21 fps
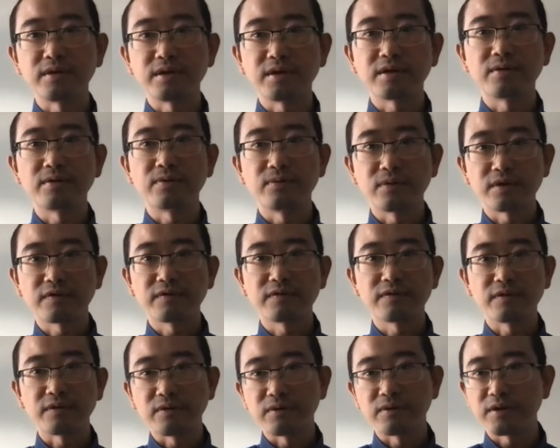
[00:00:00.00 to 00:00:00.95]
like a
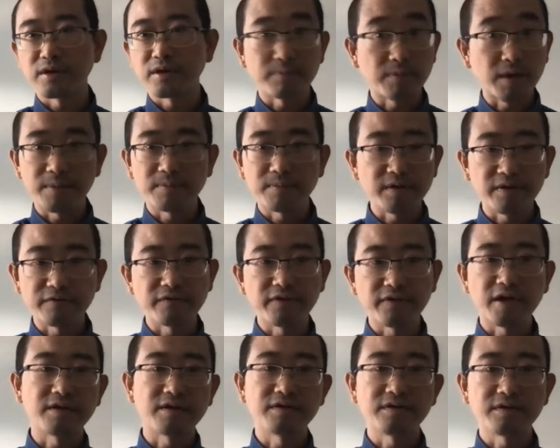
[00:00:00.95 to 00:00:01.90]
workflow in a pipeline
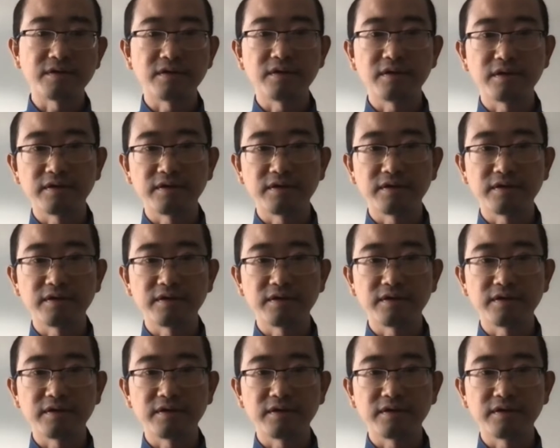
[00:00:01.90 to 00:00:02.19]
fashion,